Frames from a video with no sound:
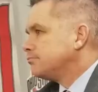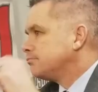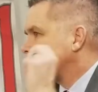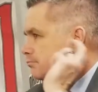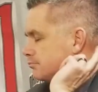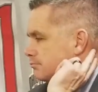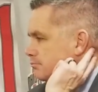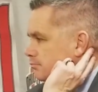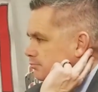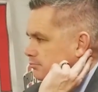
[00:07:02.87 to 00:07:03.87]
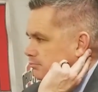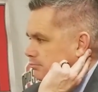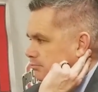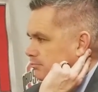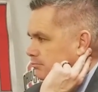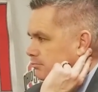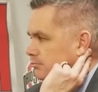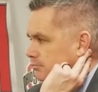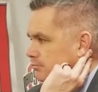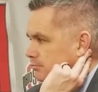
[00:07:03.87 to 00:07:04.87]
to, to get these
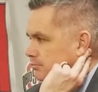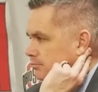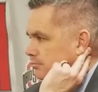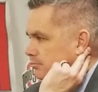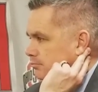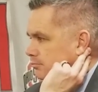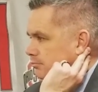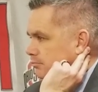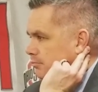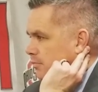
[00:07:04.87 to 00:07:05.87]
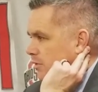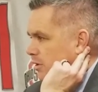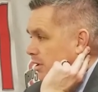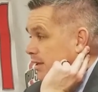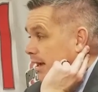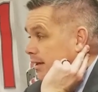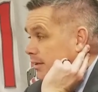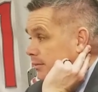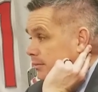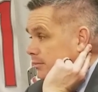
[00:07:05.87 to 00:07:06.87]
be more efficient.
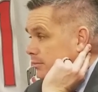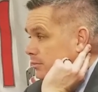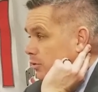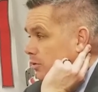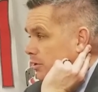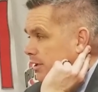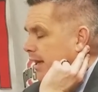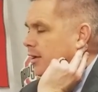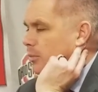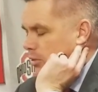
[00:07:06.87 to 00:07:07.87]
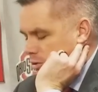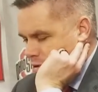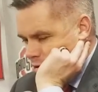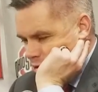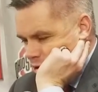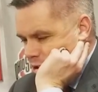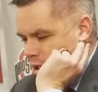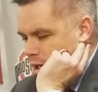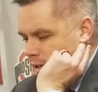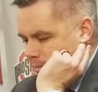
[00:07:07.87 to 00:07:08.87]
Kaleb. Kaleb.
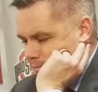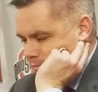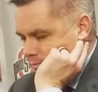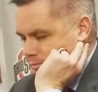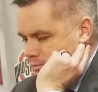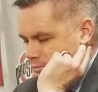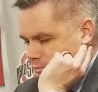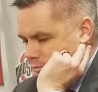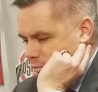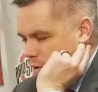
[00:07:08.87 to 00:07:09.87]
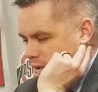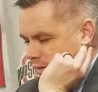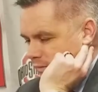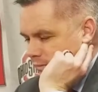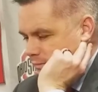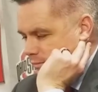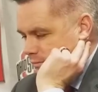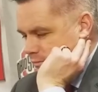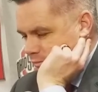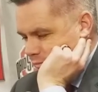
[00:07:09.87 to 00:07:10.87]
Um, we have
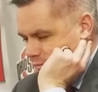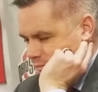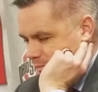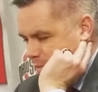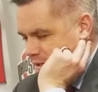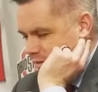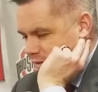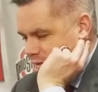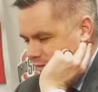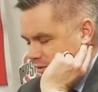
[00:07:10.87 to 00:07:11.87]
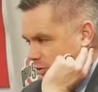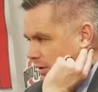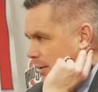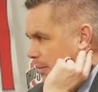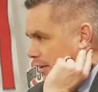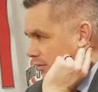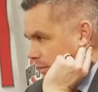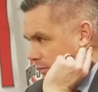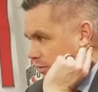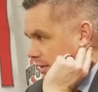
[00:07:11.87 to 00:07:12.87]
beat the living crap out of
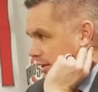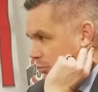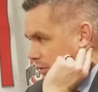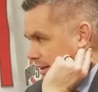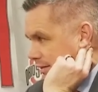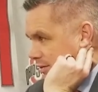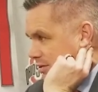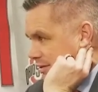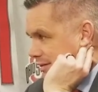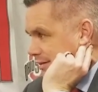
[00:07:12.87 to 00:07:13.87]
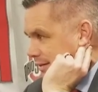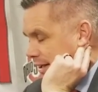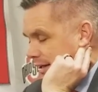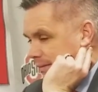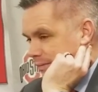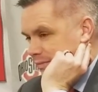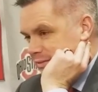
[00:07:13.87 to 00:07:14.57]
him every day in practice. Um,